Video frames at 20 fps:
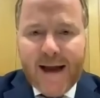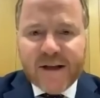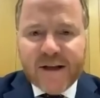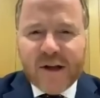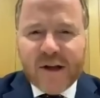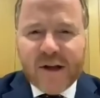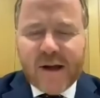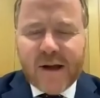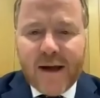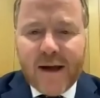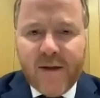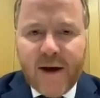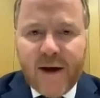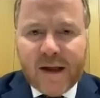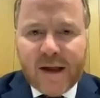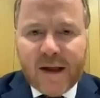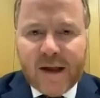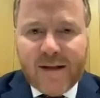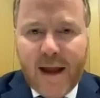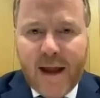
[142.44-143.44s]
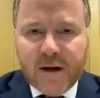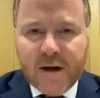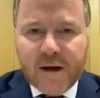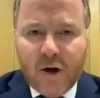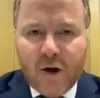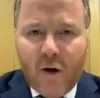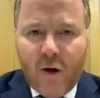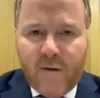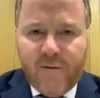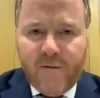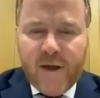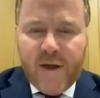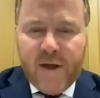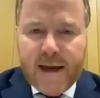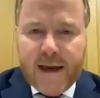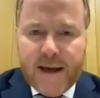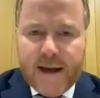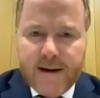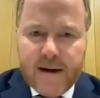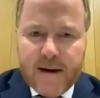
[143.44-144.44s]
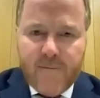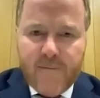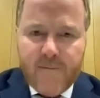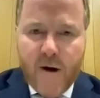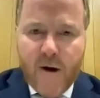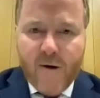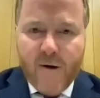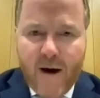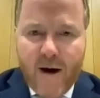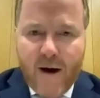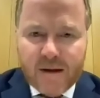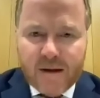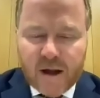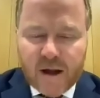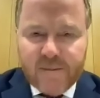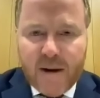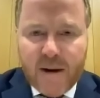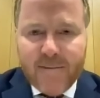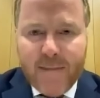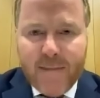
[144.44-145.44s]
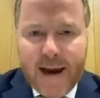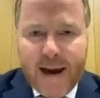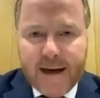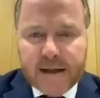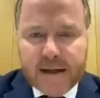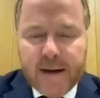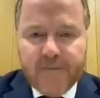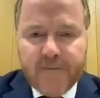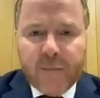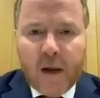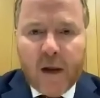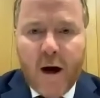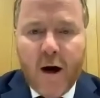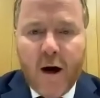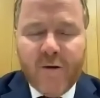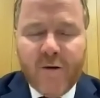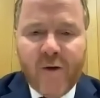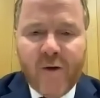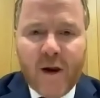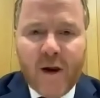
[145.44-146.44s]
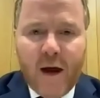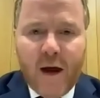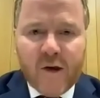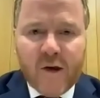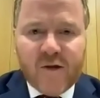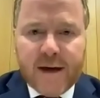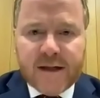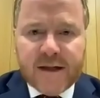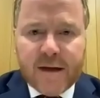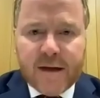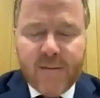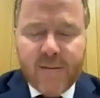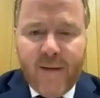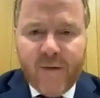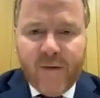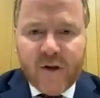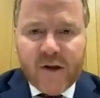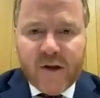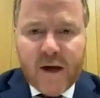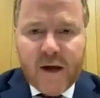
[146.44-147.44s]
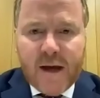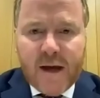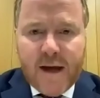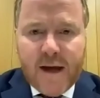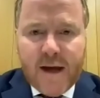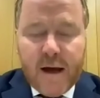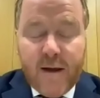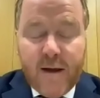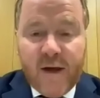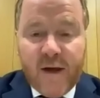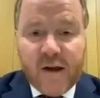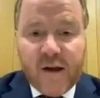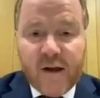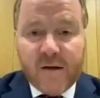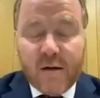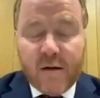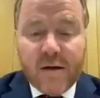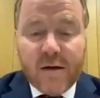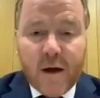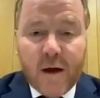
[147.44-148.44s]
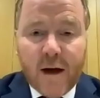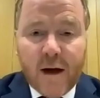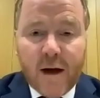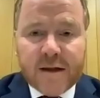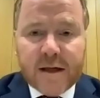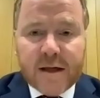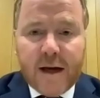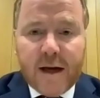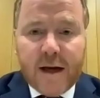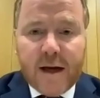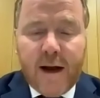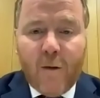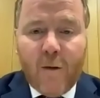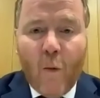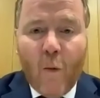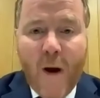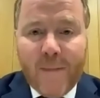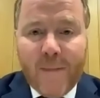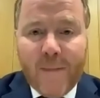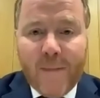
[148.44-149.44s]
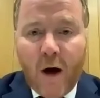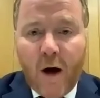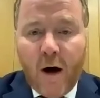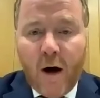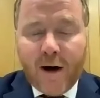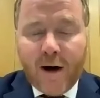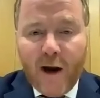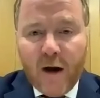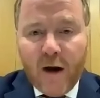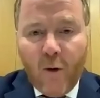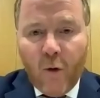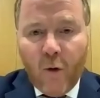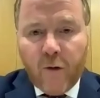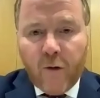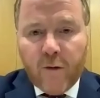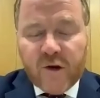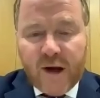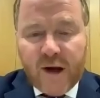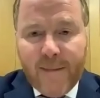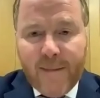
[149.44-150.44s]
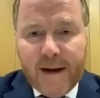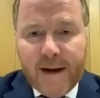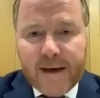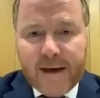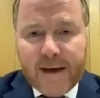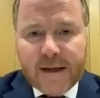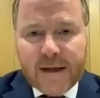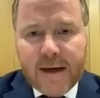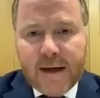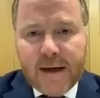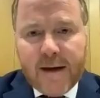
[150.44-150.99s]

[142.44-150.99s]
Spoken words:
and to see the extent of the progress that's been made over the last 18 months. This is the third webinar global summit.